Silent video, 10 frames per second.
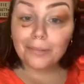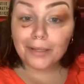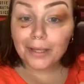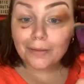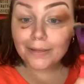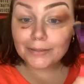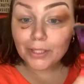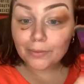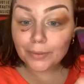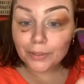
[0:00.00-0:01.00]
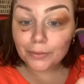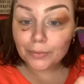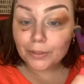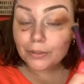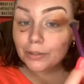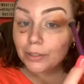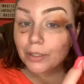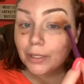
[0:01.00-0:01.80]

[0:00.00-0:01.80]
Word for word: But yeah, that's all I've been doing.